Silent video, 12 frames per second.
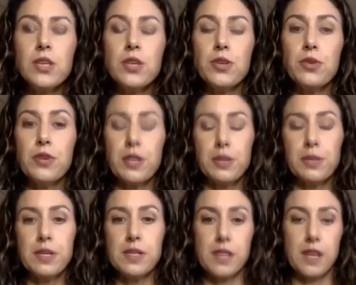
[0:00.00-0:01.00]
you could
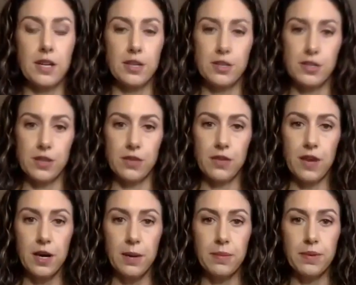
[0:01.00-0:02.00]
be setting yourself
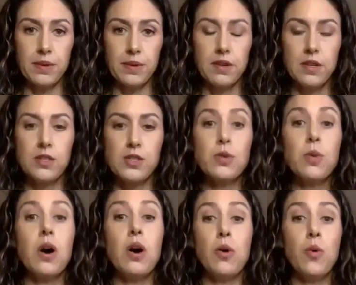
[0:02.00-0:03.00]
up to
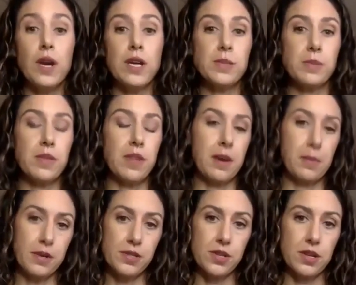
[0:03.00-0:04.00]
always be that
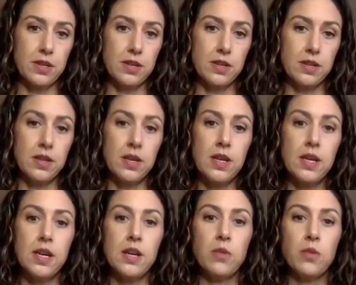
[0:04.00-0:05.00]
person.
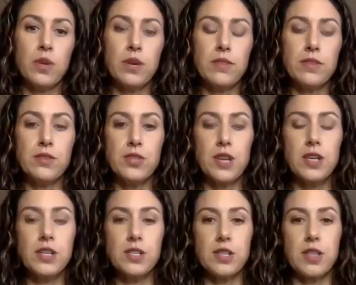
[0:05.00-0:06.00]
And what if you
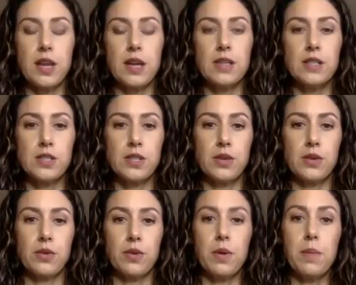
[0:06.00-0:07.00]
changed that
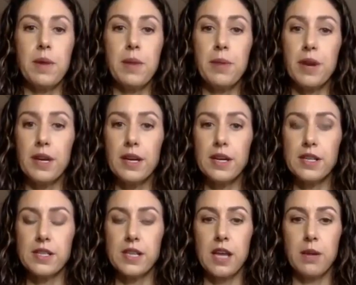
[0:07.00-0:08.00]
to, my body
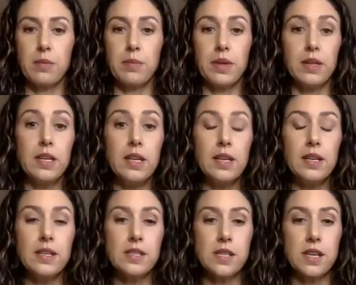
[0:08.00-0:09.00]
has the
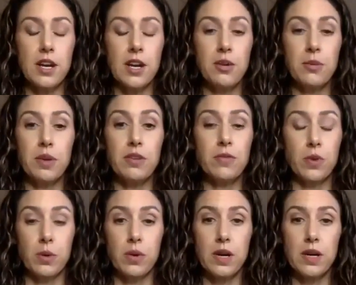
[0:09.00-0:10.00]
capability to carry me
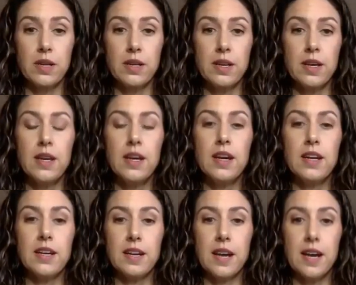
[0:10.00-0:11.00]
forward, and
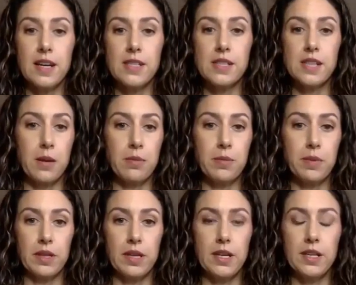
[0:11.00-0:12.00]
it has the
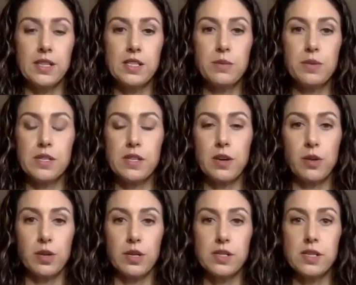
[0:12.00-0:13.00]
capability to be as
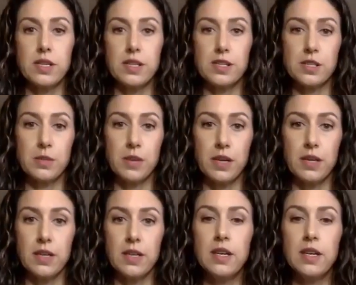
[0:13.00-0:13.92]
healthy as it needs to be.